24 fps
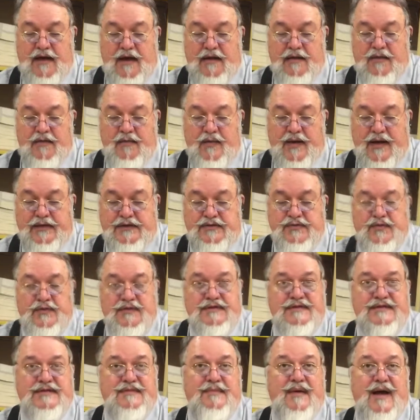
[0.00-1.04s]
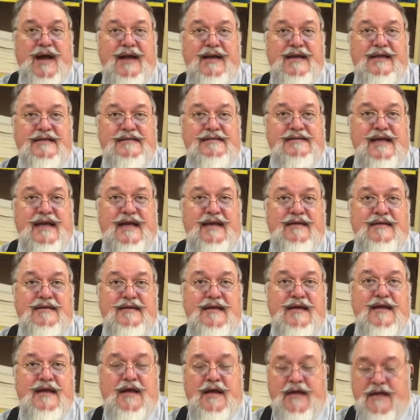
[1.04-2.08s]
all the way towards the minus end,
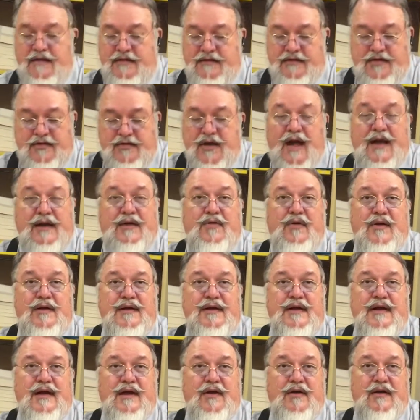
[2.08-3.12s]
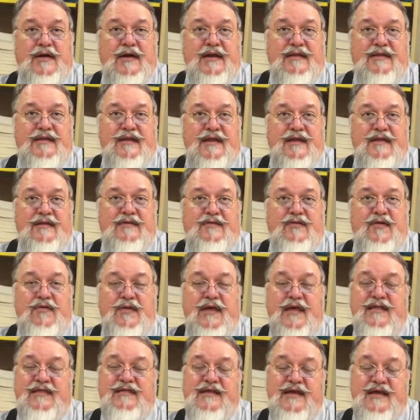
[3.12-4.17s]
you're not going to hear anything. So
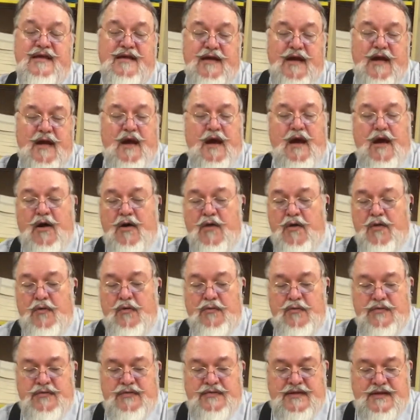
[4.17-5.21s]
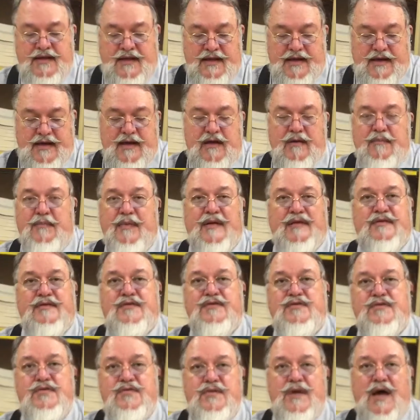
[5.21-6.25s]
they think, oh, the earbuds
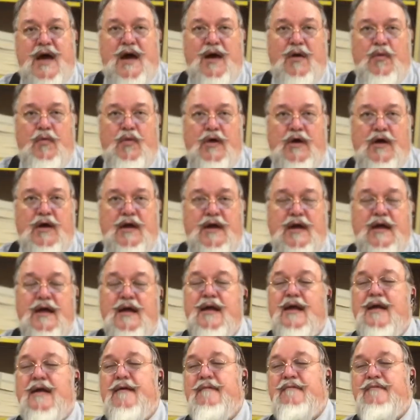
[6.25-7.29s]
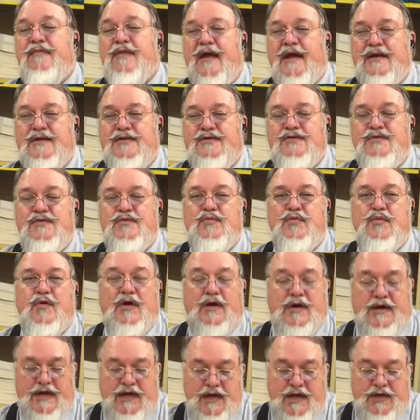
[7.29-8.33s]
do not work. They do
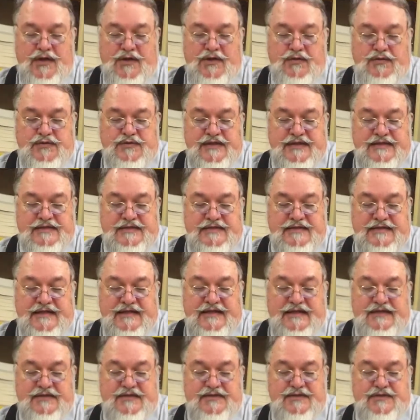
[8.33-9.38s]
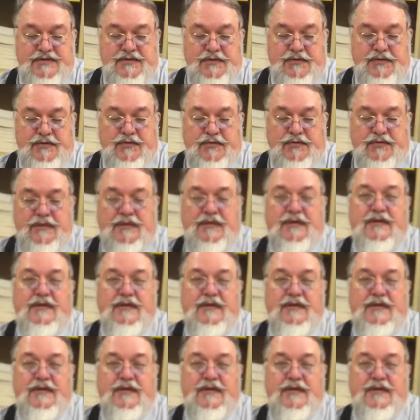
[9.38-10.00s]
work. You just need to